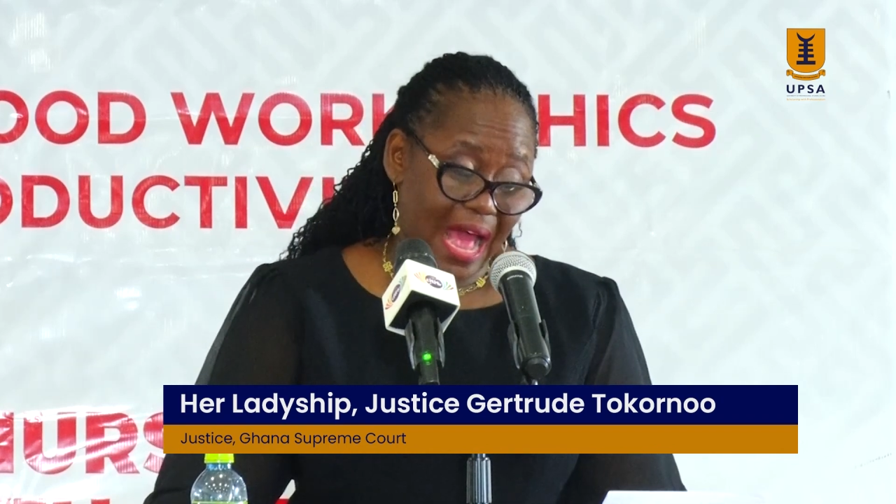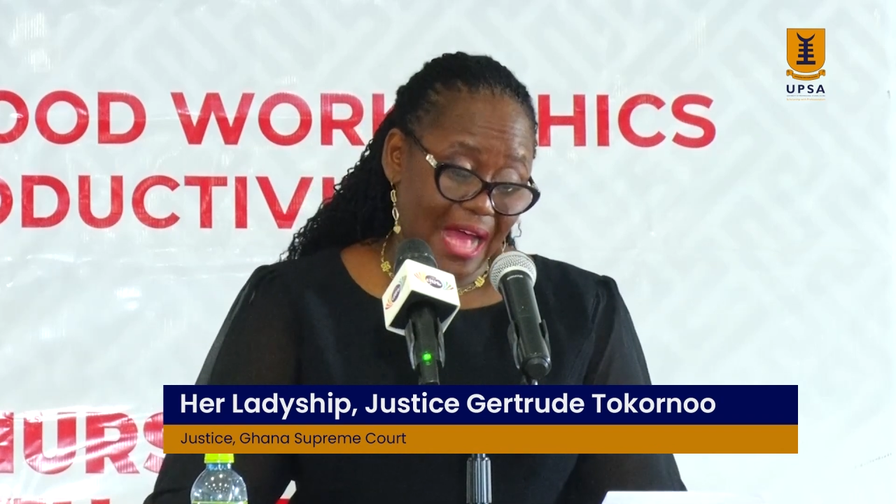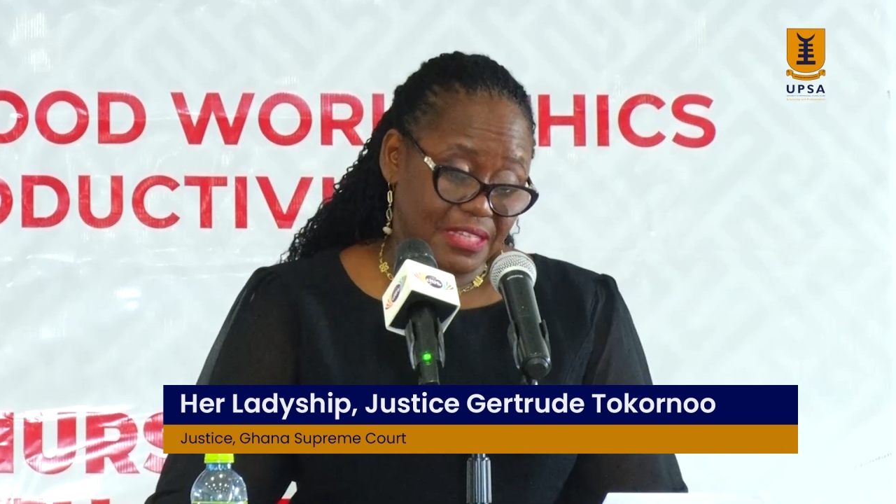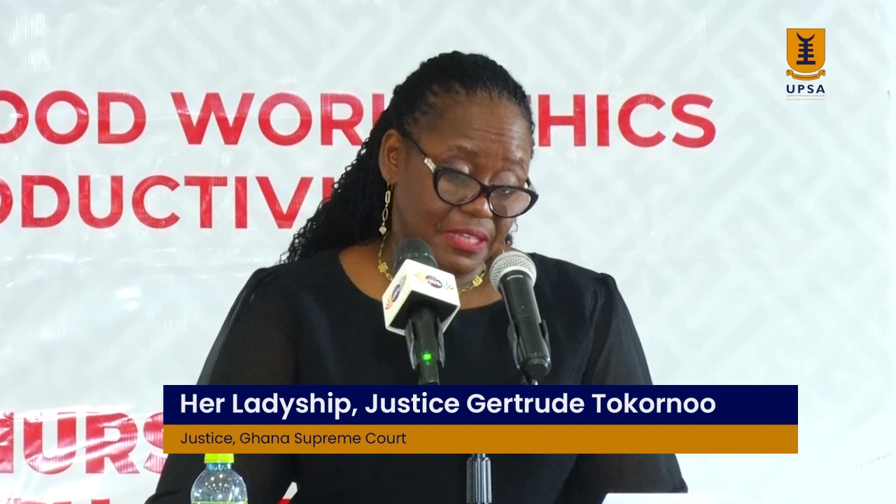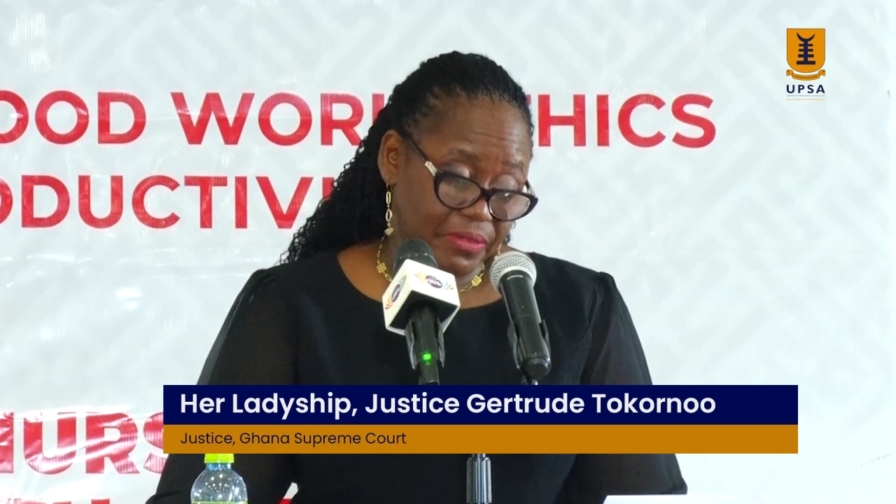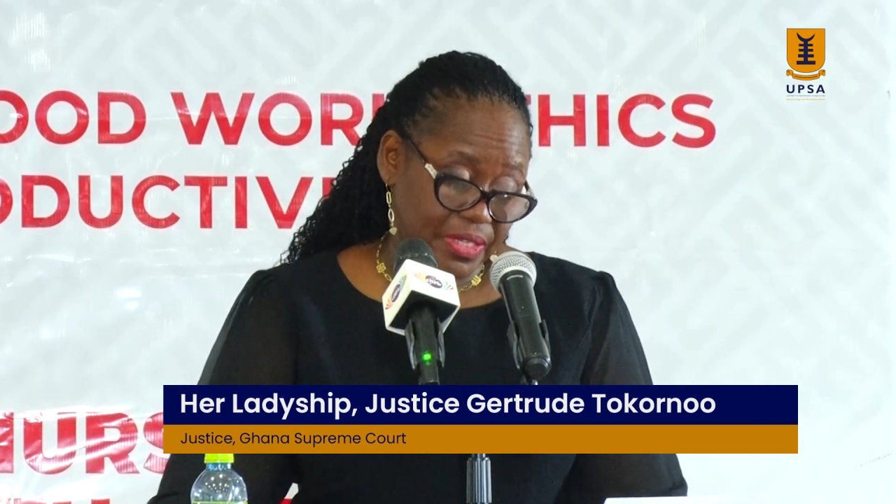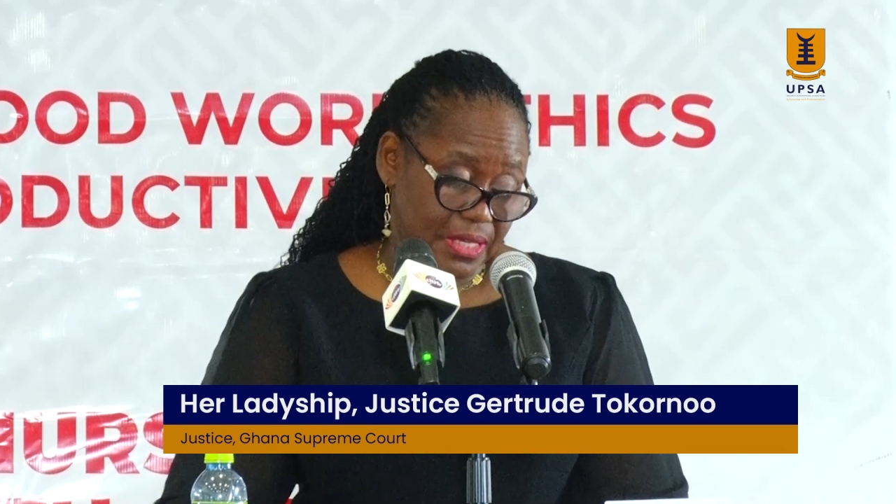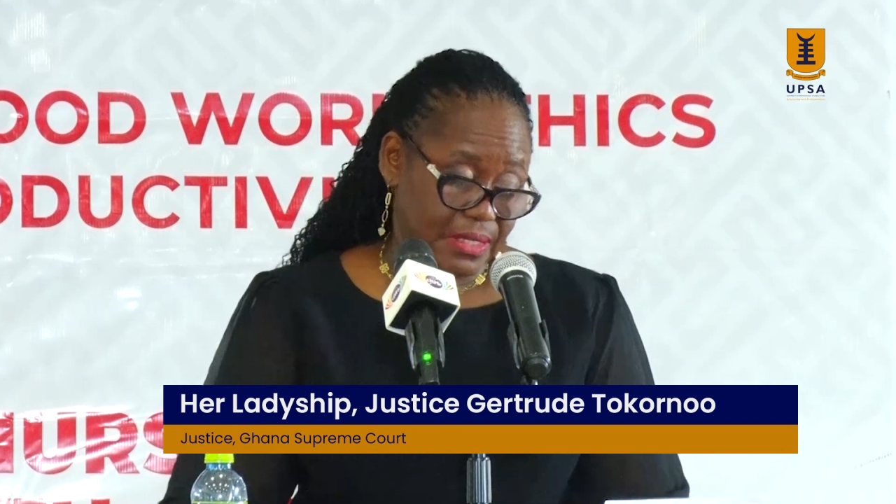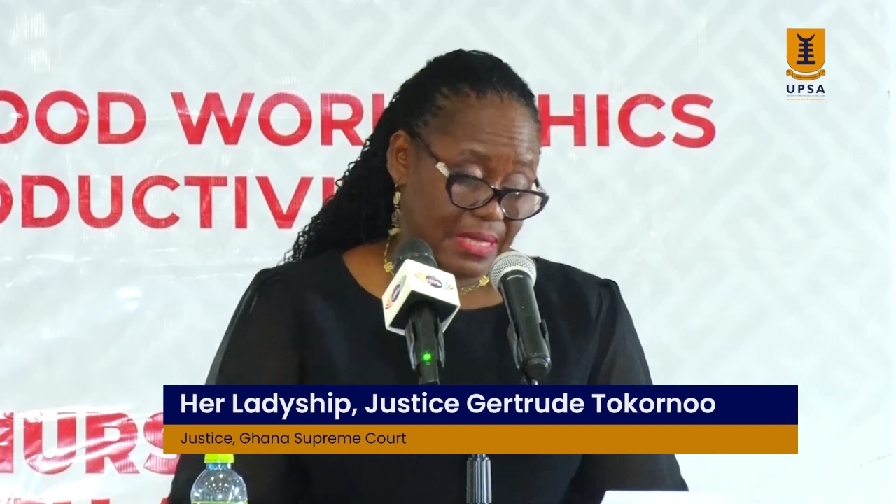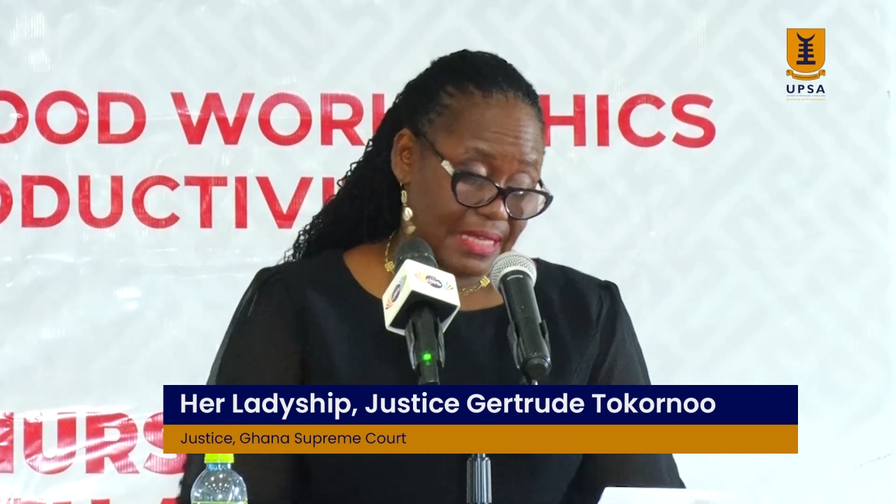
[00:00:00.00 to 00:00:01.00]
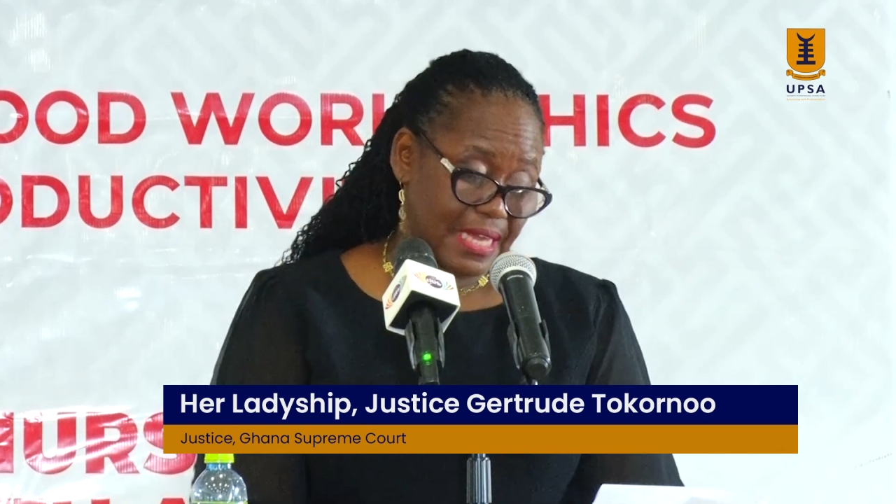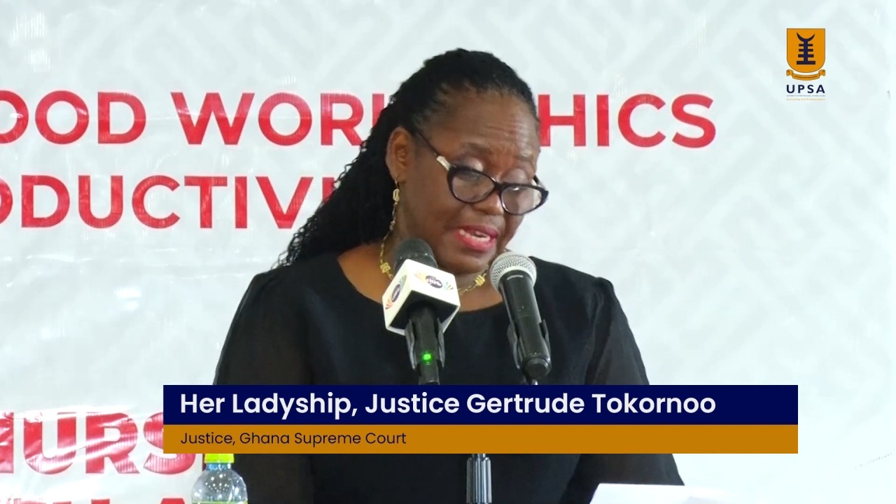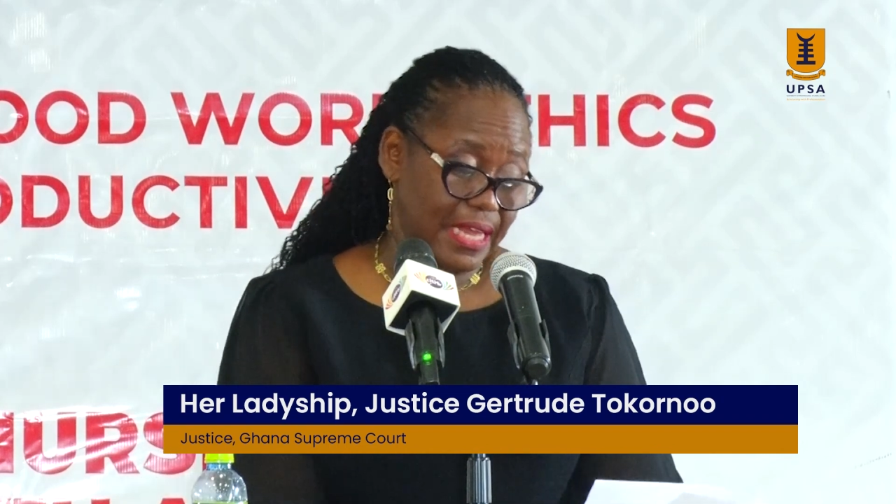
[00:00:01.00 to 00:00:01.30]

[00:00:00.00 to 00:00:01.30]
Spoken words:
activities that an